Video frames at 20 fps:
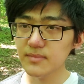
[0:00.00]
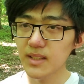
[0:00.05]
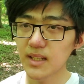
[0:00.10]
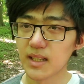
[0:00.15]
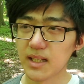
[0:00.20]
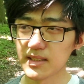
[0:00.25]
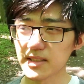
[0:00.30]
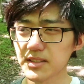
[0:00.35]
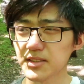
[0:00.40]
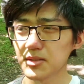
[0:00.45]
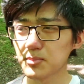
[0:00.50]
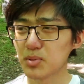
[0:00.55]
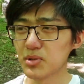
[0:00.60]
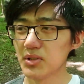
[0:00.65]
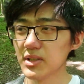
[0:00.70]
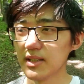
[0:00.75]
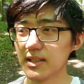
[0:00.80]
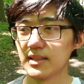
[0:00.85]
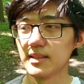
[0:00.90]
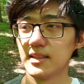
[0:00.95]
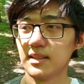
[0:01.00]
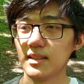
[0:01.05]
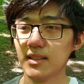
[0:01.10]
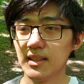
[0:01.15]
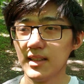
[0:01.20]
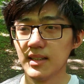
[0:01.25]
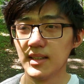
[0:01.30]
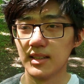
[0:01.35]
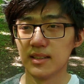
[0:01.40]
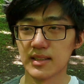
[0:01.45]
Another point
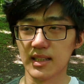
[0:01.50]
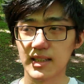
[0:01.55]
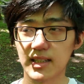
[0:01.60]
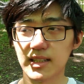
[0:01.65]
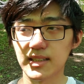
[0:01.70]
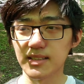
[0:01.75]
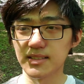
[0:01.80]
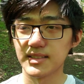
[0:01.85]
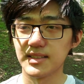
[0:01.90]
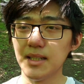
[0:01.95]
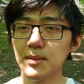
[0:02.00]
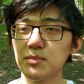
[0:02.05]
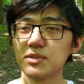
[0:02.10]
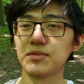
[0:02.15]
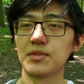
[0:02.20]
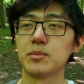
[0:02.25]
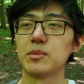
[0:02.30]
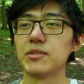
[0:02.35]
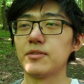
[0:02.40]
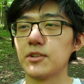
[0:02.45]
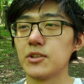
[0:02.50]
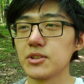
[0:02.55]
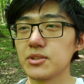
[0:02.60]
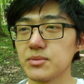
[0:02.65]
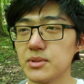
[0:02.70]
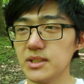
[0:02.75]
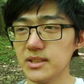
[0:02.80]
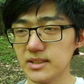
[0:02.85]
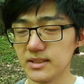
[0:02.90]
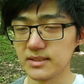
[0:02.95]
that kind of stems from the first
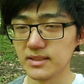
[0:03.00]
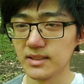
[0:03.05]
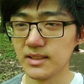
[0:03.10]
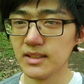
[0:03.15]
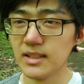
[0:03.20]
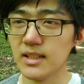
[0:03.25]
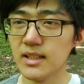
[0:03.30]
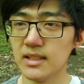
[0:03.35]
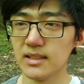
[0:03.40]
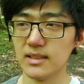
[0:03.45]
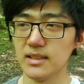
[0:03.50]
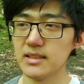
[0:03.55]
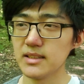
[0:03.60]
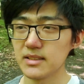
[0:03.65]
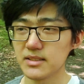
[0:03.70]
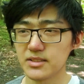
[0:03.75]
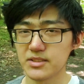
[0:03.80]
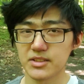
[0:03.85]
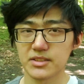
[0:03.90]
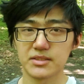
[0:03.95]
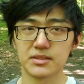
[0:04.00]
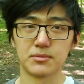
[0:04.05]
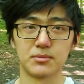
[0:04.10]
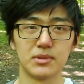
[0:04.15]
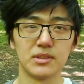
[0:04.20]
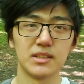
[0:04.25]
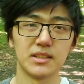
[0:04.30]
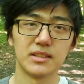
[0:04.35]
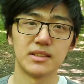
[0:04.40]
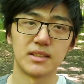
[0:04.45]
one is Linux is just a
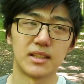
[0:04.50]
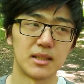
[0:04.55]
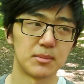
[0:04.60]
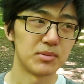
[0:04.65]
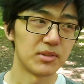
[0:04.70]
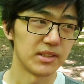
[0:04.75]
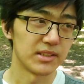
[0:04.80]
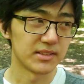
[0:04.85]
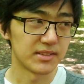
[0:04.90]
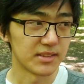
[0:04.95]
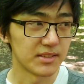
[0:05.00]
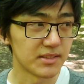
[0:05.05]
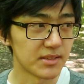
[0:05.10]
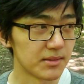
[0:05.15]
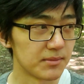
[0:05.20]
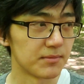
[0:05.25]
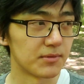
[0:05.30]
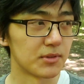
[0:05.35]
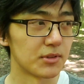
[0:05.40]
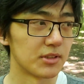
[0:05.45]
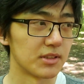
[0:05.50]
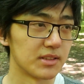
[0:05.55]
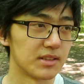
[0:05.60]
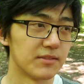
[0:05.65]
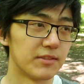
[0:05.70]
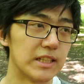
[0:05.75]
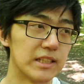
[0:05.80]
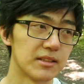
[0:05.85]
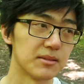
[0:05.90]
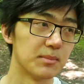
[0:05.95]
really good operating system for
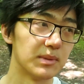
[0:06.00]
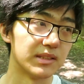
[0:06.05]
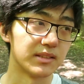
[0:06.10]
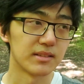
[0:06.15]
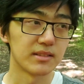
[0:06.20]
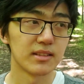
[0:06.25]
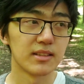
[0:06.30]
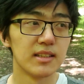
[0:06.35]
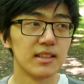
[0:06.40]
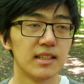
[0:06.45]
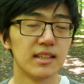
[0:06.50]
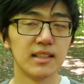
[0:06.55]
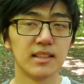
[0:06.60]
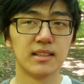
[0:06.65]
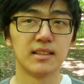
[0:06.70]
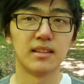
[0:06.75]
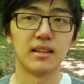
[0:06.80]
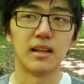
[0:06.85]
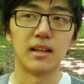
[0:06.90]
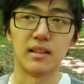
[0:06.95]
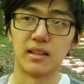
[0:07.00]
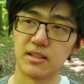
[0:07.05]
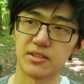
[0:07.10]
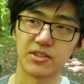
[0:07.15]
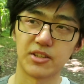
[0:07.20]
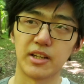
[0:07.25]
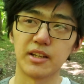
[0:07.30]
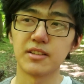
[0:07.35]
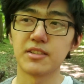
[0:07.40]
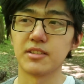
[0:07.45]
development and
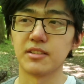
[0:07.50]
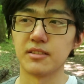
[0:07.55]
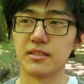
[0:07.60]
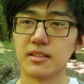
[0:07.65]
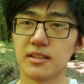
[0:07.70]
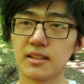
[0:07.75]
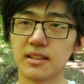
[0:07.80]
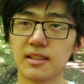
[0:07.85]
education. And